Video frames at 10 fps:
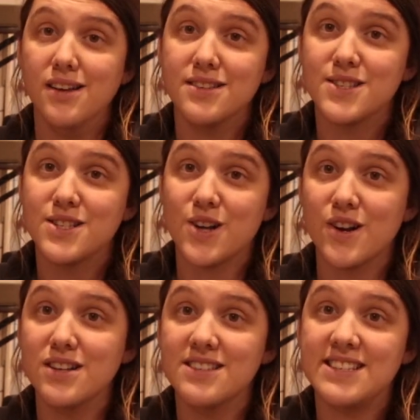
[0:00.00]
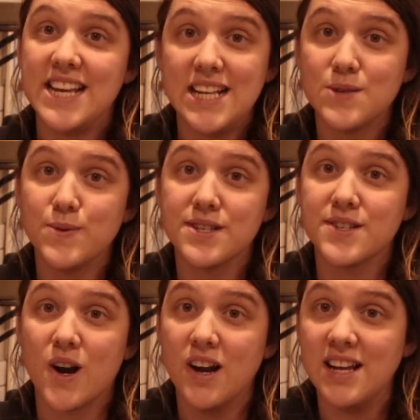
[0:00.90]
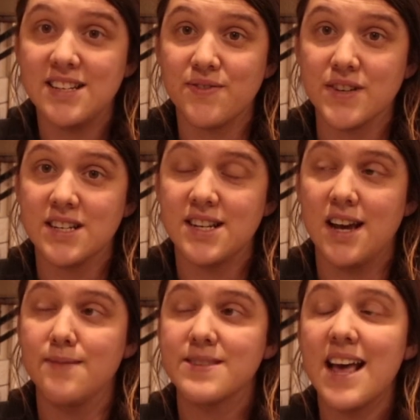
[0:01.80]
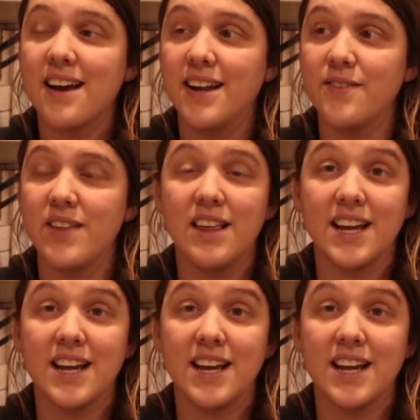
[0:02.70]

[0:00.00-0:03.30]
Certain seeds will start at different times, that kind of thing.